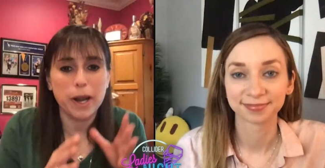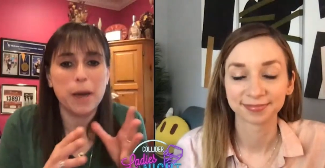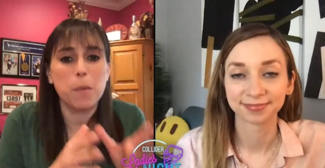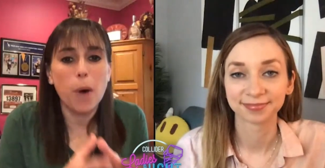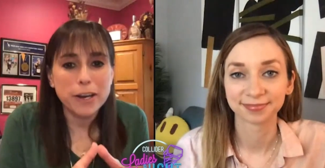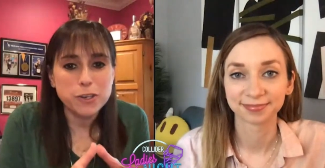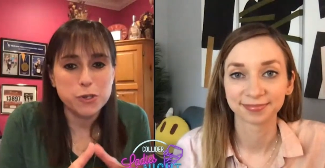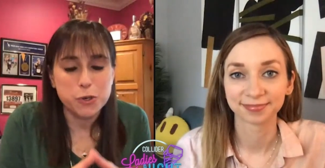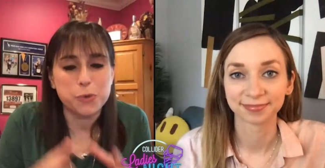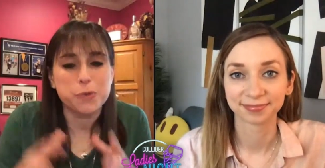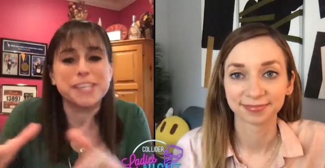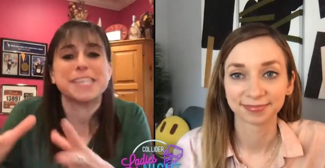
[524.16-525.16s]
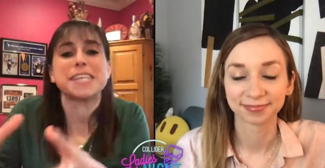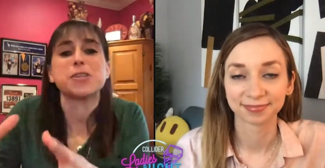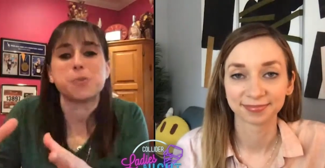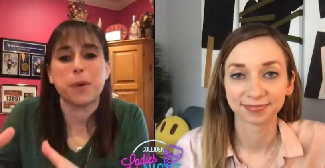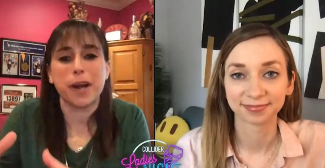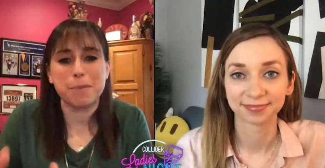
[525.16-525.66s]
Speaker 1: I want to do. This
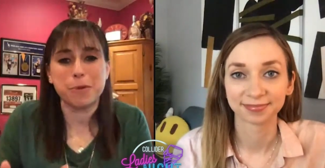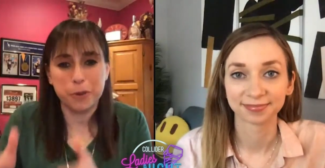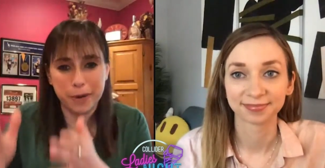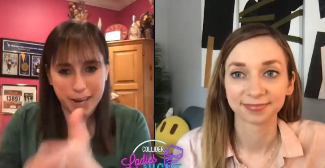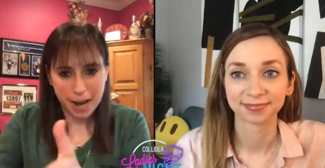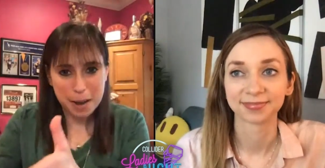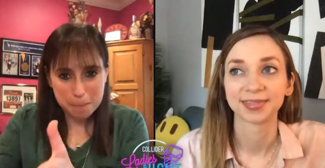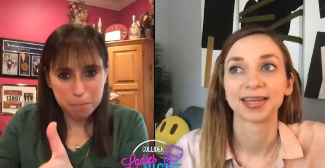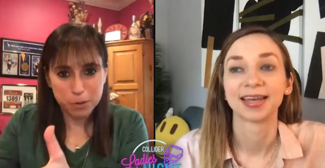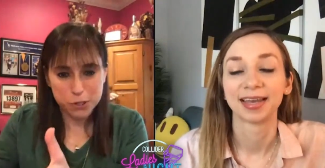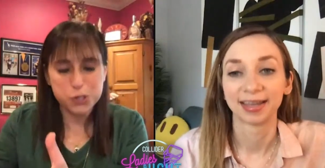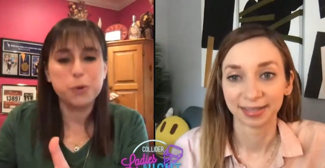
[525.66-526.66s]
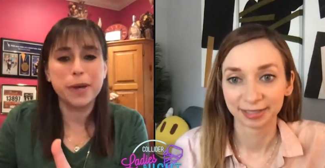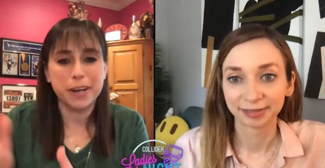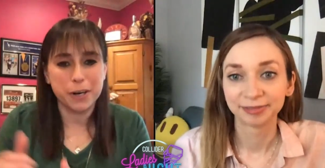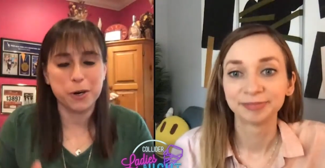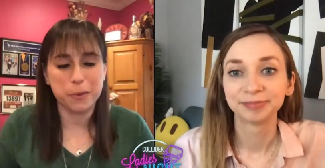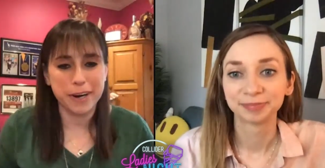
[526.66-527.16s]
is what I'm doing. I am
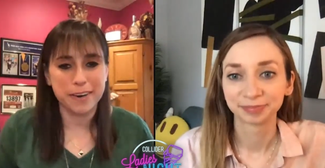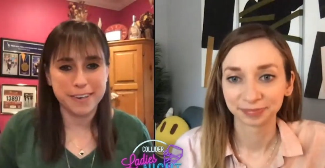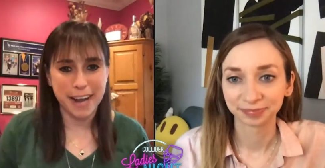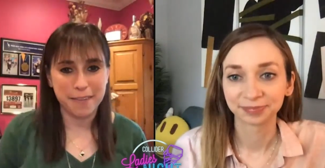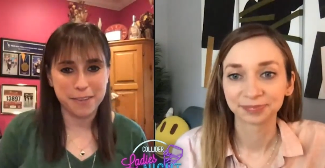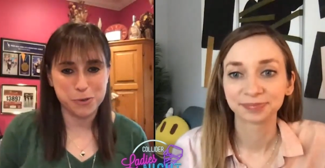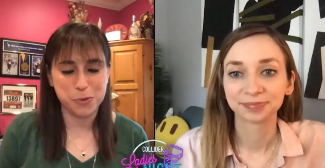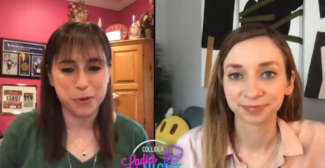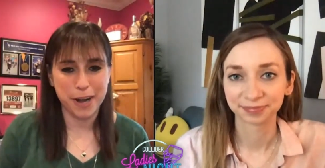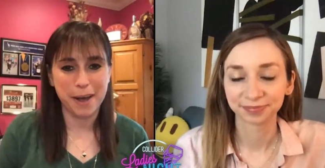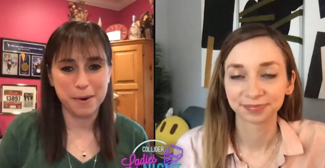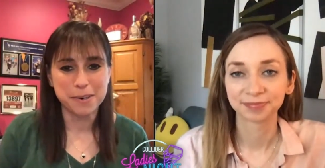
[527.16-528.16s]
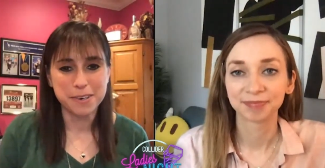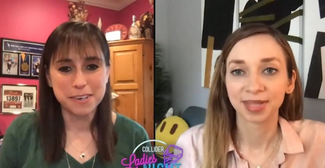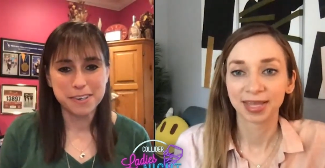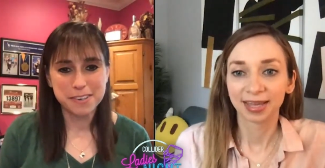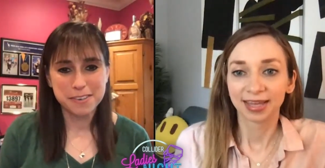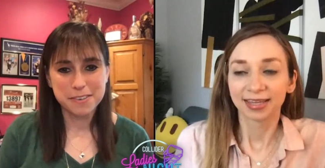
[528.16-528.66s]
pursuing a career down this route now.
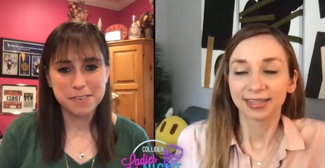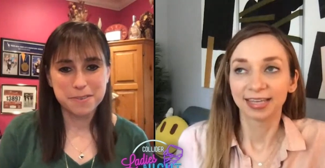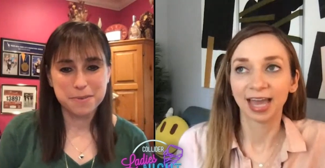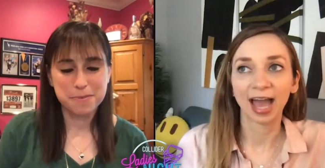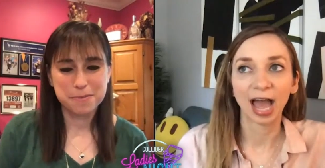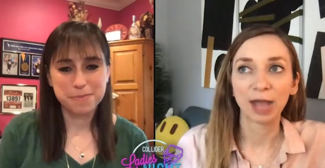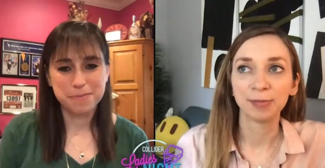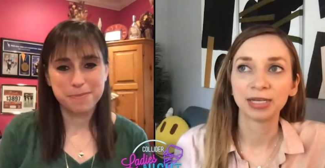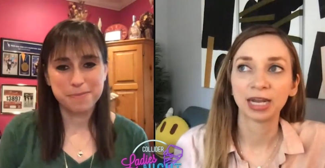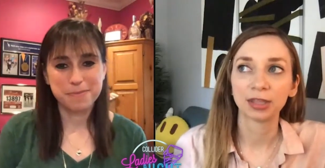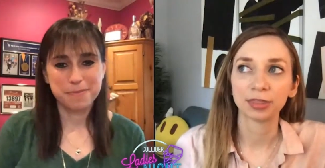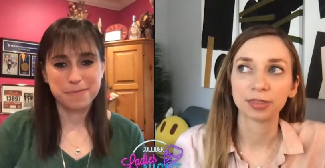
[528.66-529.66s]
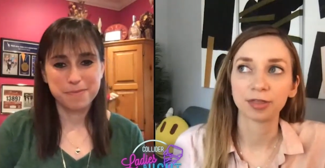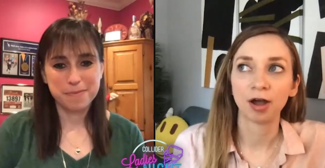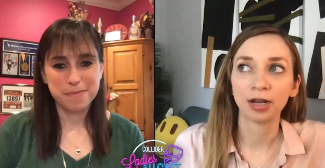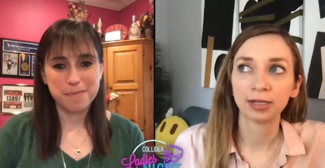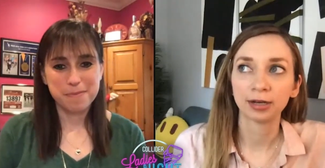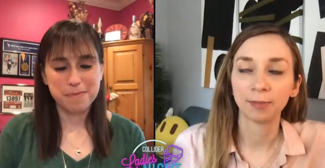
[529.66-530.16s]
Yeah, I mean, I
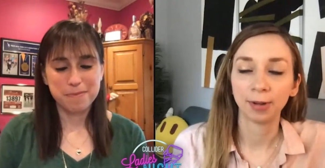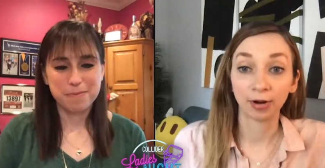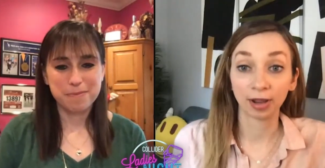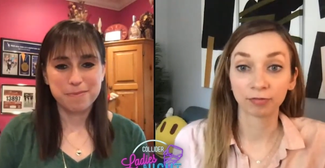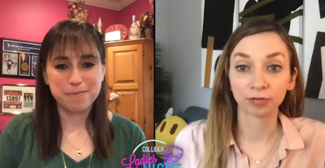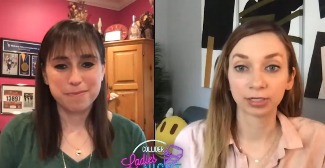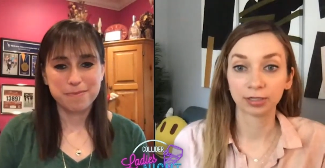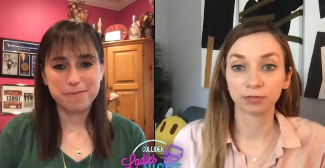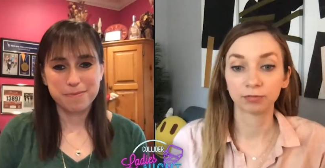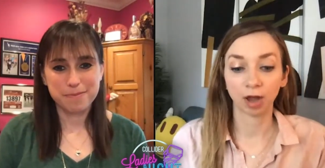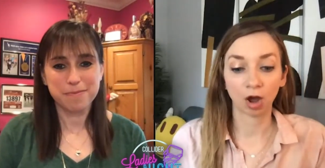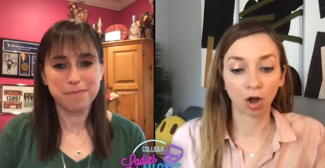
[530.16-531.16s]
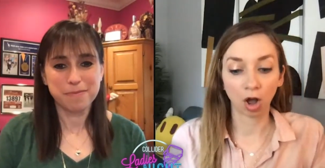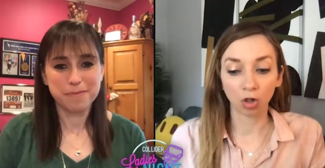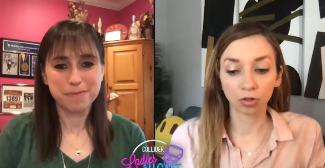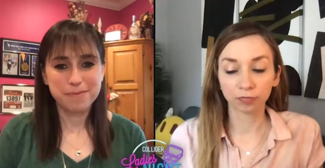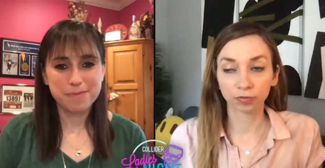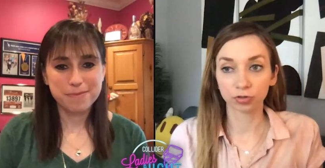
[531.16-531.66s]
thought it
Speaker 2: about every all,
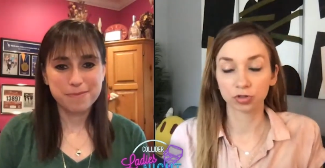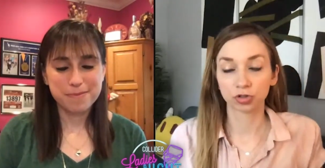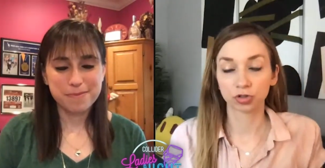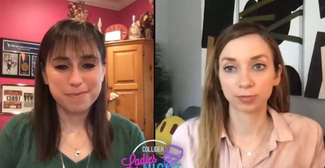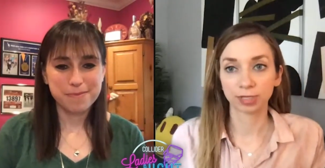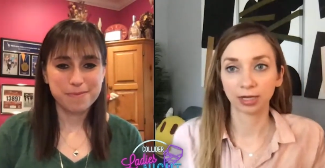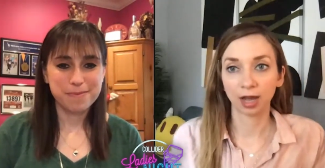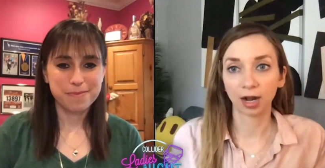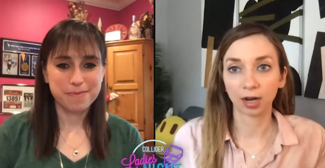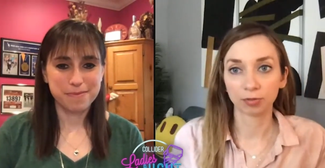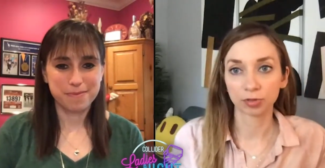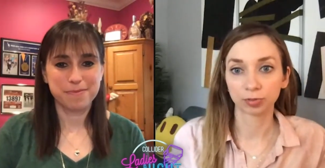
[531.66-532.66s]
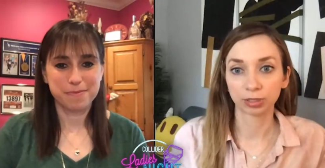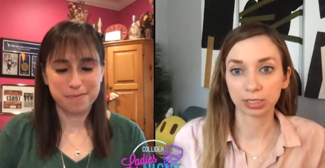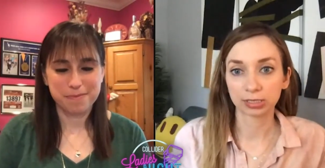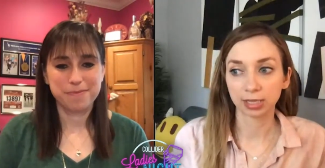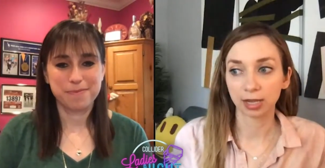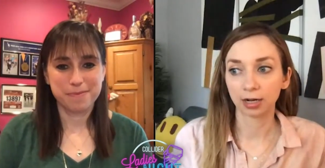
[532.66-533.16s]
all the first jobs I got. I was really
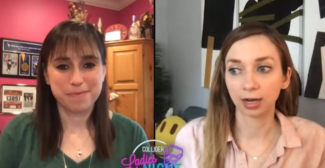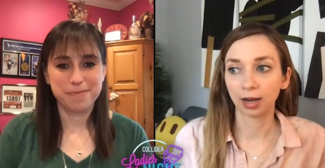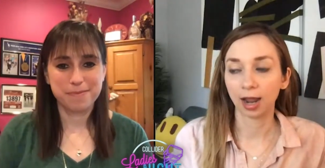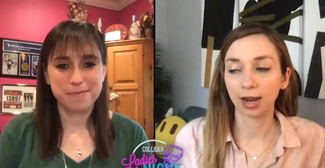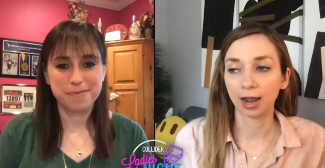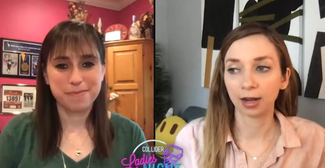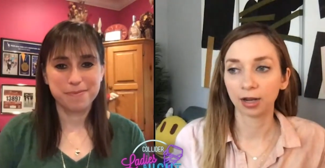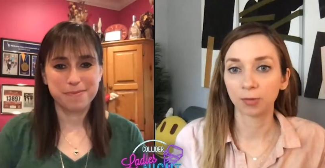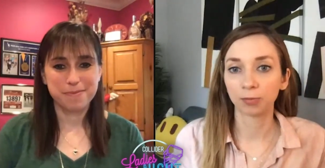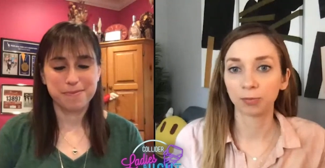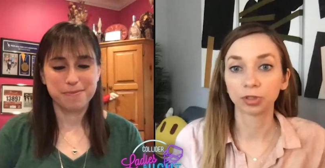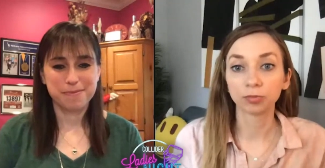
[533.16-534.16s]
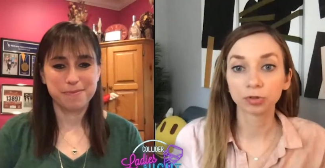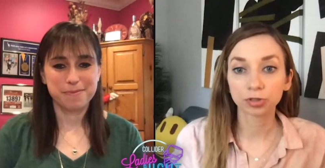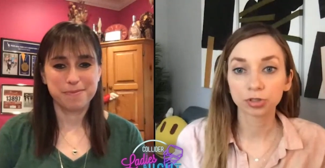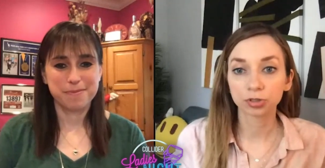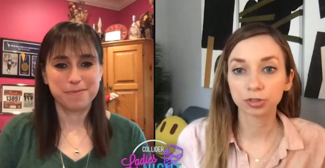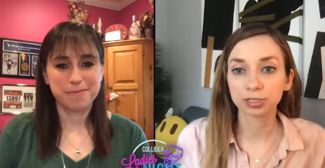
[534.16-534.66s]
excited. I, I got a couple
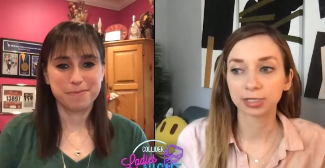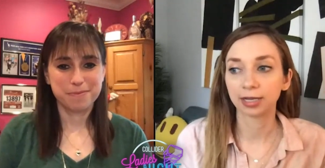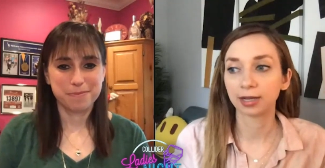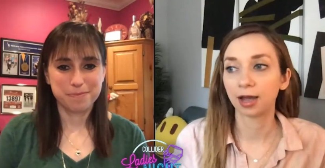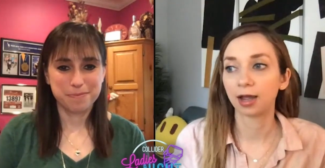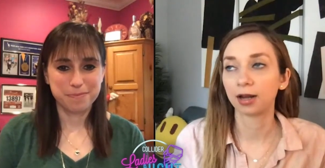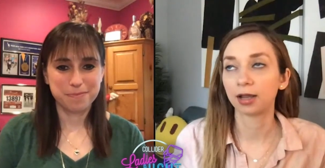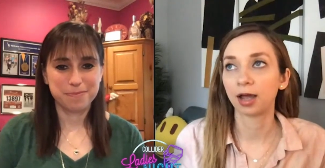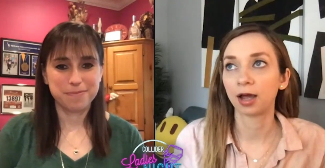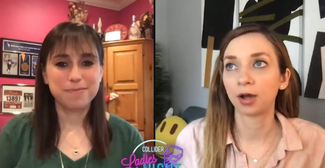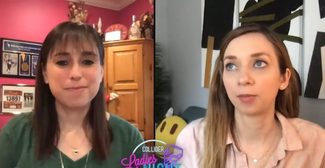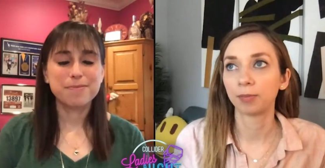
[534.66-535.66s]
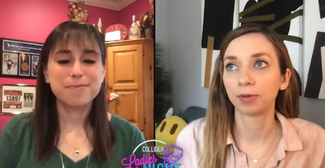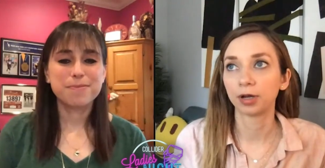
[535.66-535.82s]
commercials, and I got um,